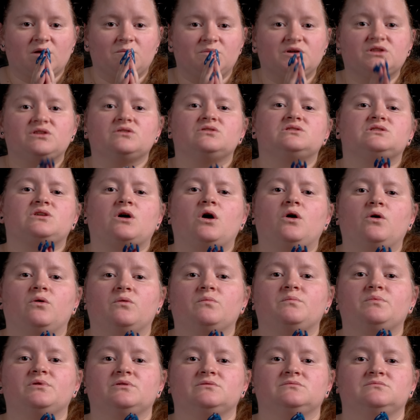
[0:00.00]
But there's
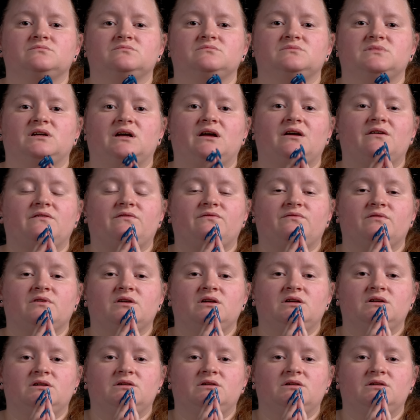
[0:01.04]
hope if